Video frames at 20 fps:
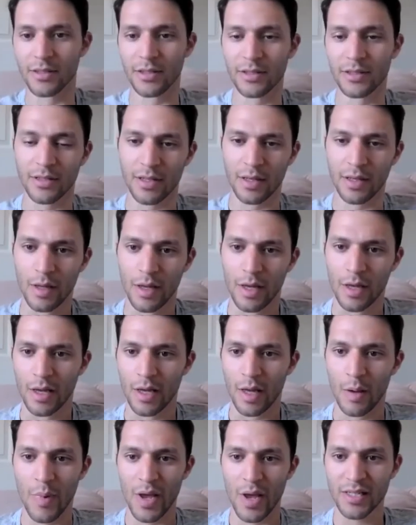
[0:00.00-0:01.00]
it's
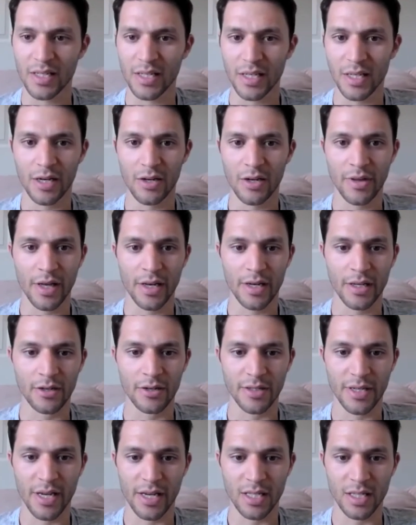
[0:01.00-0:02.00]
amazing to hear that in
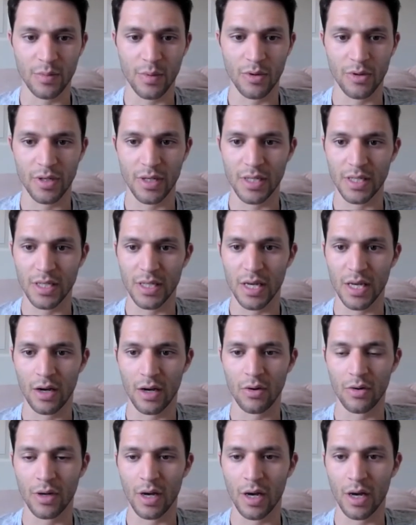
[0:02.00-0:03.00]
your testimony to see
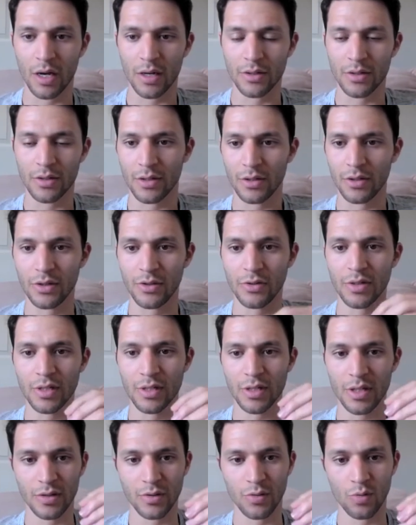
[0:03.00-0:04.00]
how God
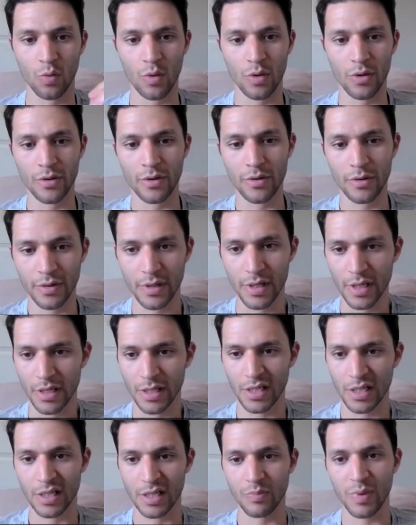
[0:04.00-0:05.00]
uses his word
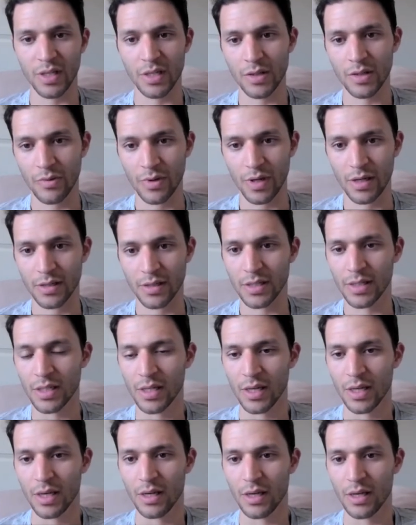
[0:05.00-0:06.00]
to speak to us
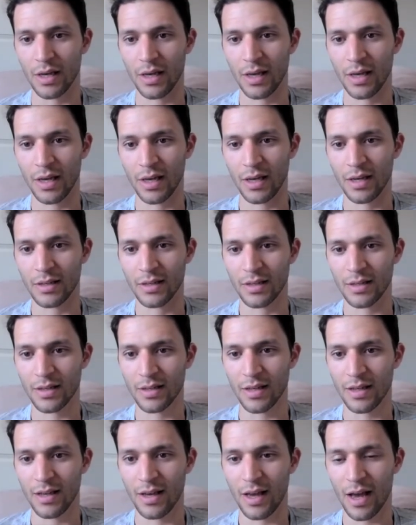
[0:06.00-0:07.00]
and
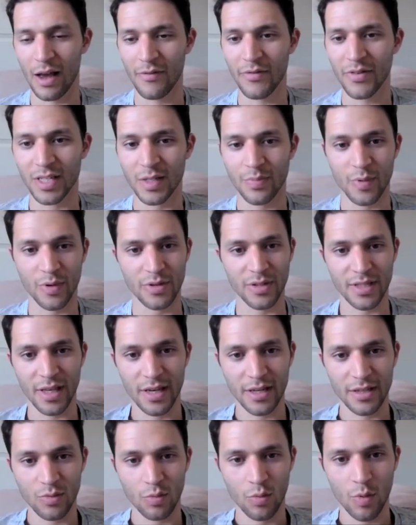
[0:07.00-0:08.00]
I've experienced that
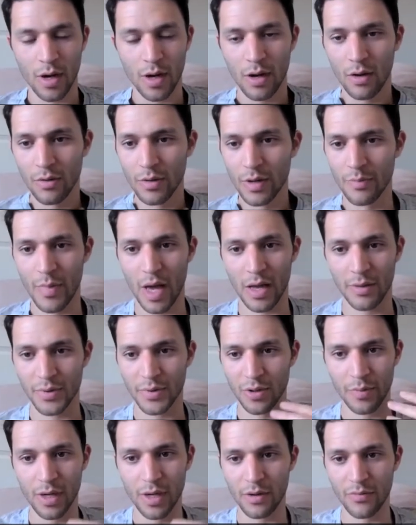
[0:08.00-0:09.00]
as well and I'm
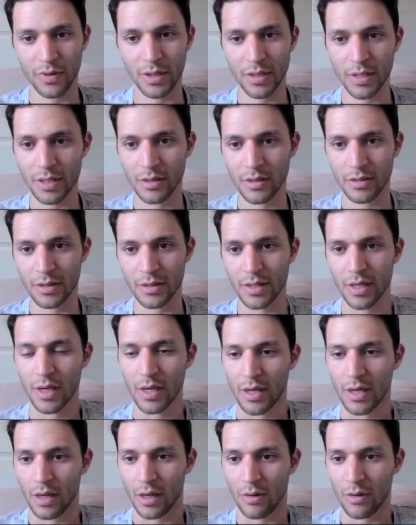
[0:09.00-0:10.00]
sure many of our listeners
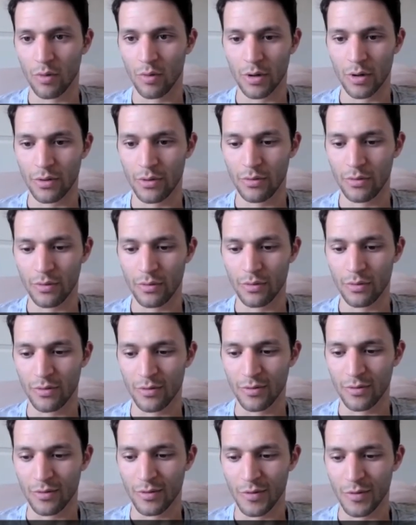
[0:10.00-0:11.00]
where you
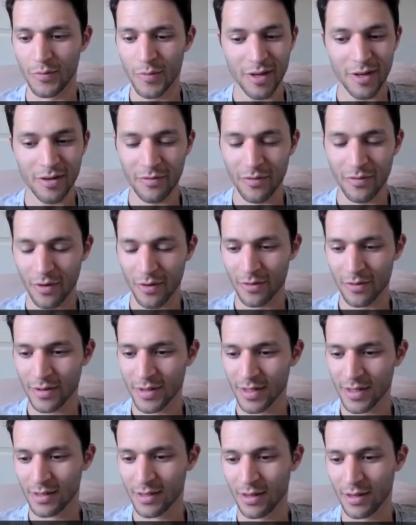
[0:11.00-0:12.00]
you read a
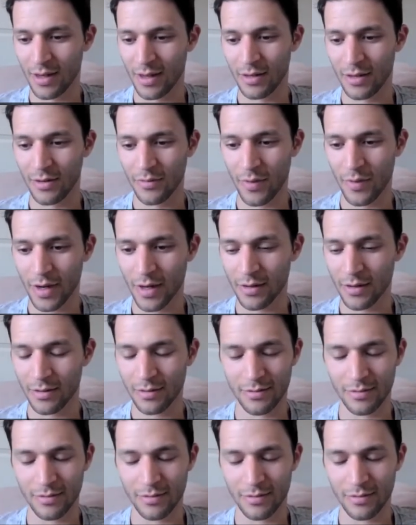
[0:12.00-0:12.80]
verse and you've read it